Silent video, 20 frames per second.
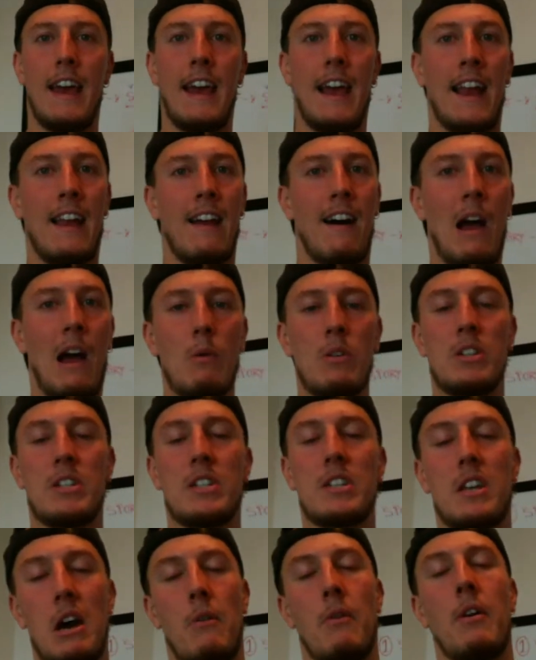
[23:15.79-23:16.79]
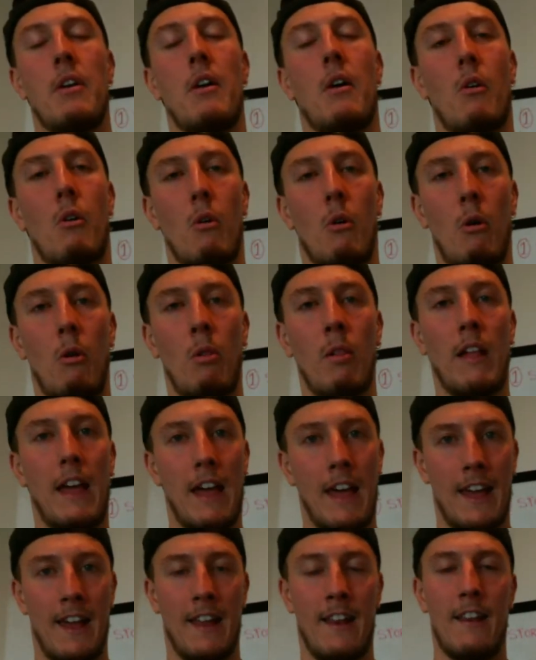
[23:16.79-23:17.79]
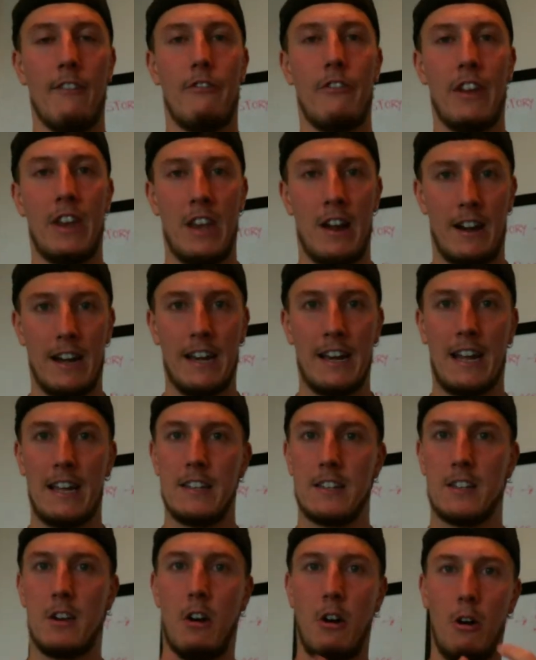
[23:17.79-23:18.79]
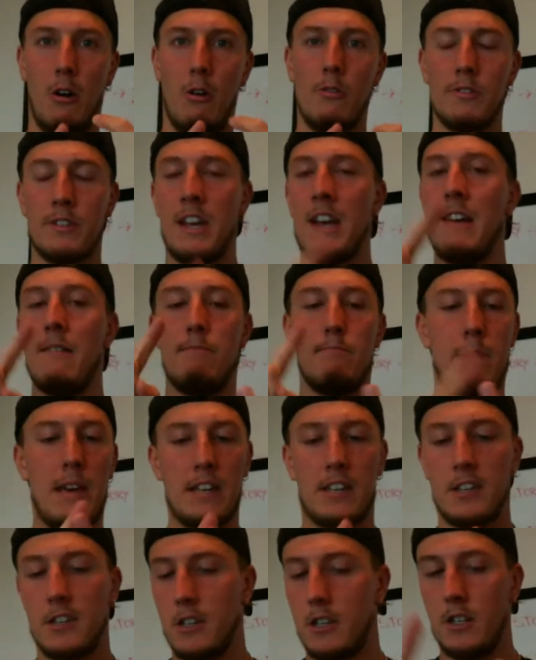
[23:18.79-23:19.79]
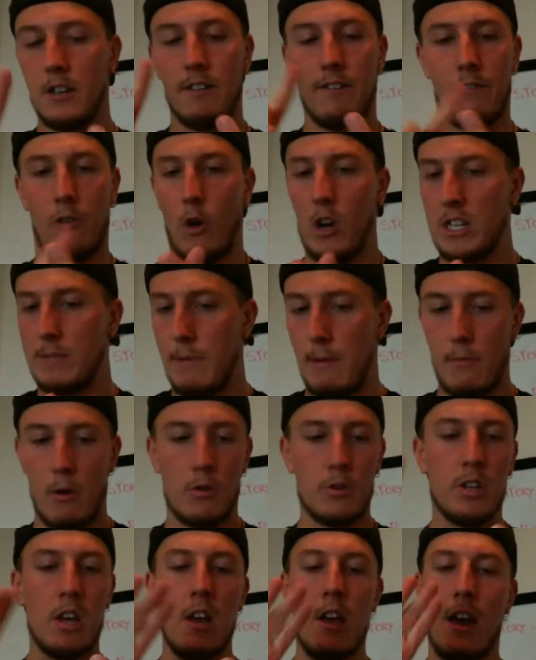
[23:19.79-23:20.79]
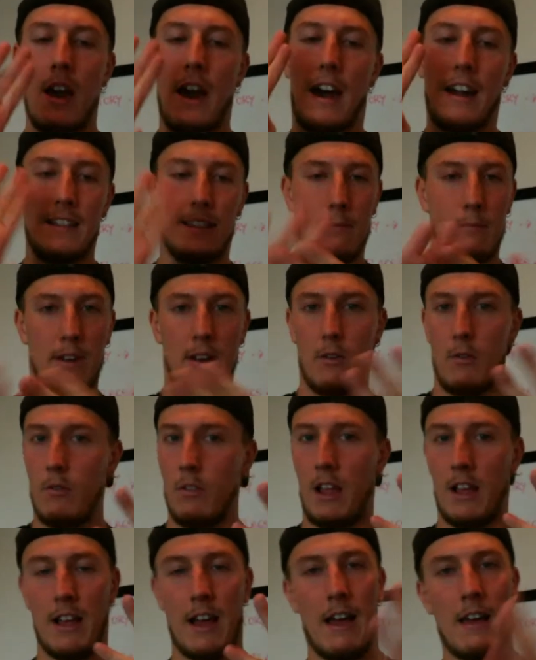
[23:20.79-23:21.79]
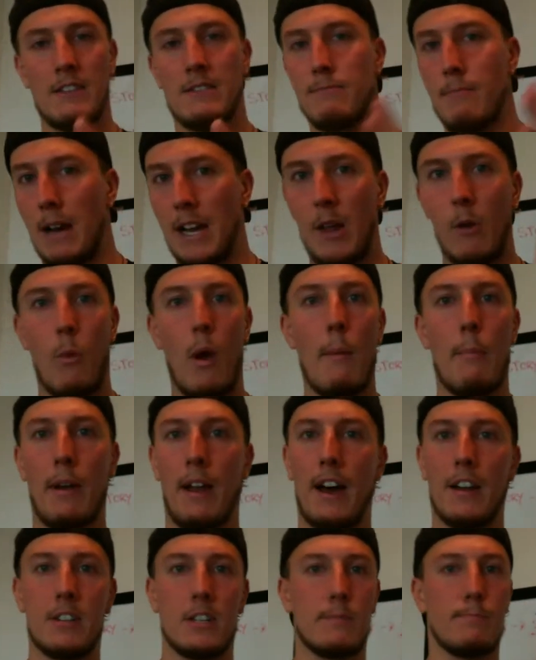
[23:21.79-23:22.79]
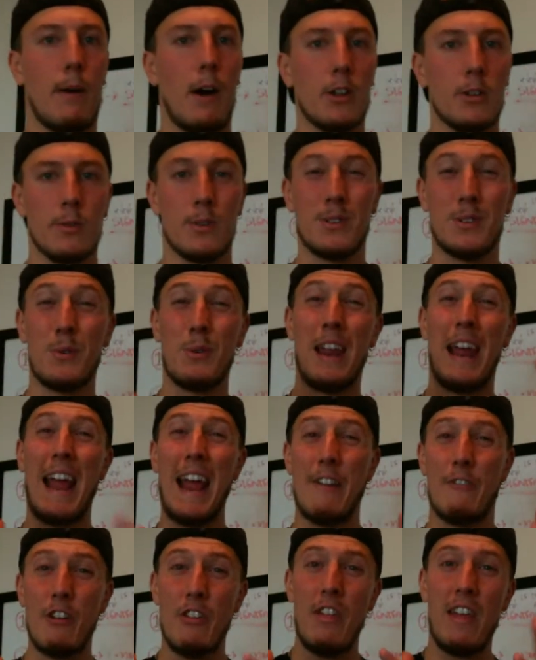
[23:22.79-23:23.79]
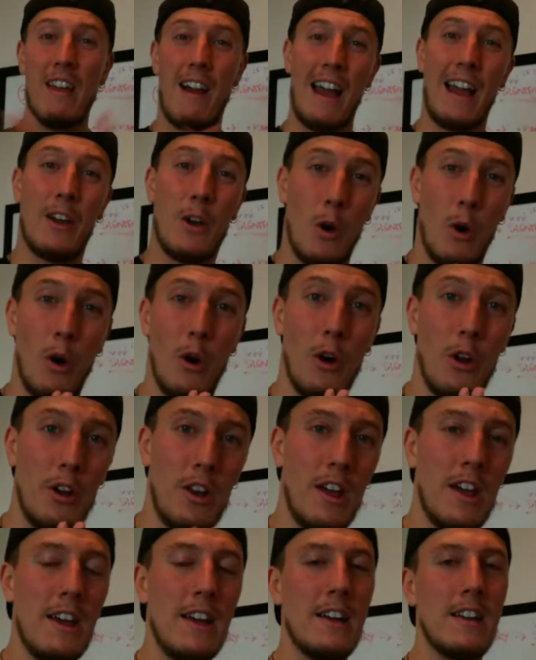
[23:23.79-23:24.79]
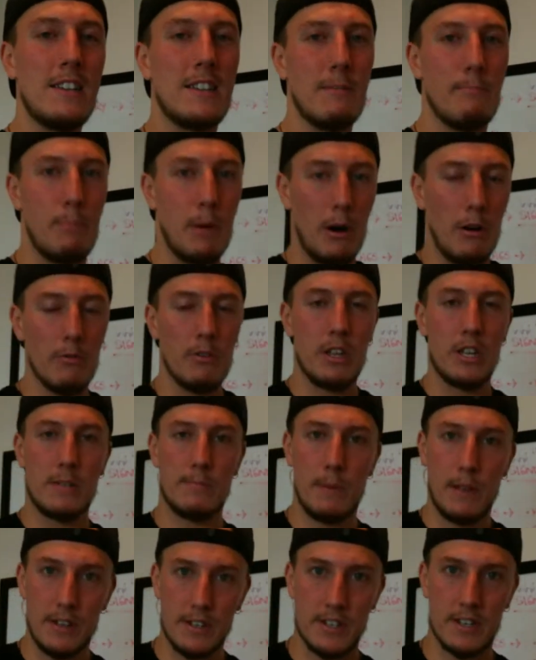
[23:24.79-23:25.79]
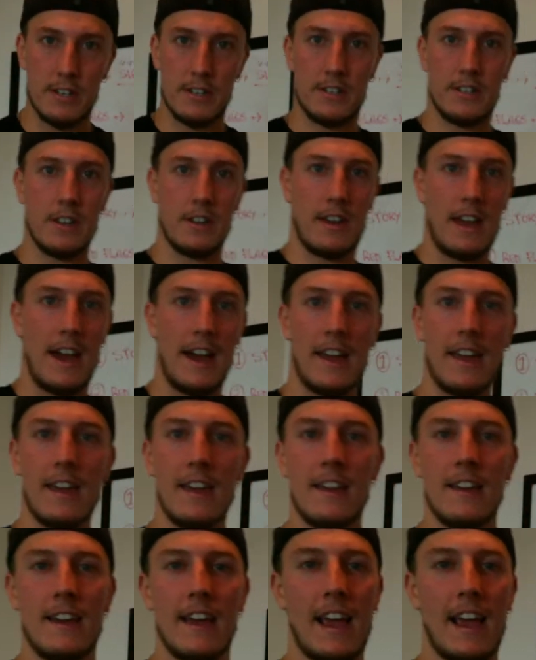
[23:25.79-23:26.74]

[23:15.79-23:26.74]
And I was going all in for 90 days. Calls, messages, voice memos, unlimited, like as many webinars as possible. I was doing everything I could to build this business, okay?